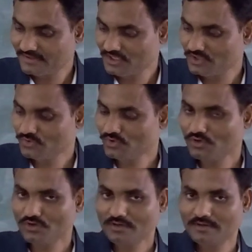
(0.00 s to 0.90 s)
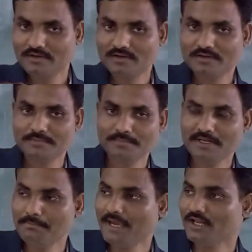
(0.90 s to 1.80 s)
You know,
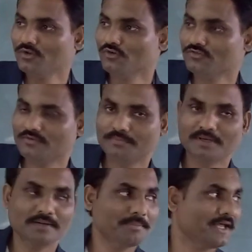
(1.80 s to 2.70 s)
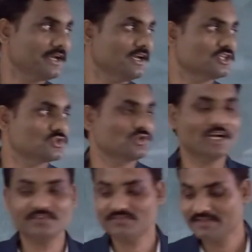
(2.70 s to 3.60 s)
very peri
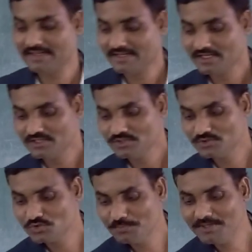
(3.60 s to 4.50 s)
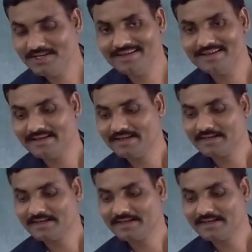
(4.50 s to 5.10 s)
students, you should be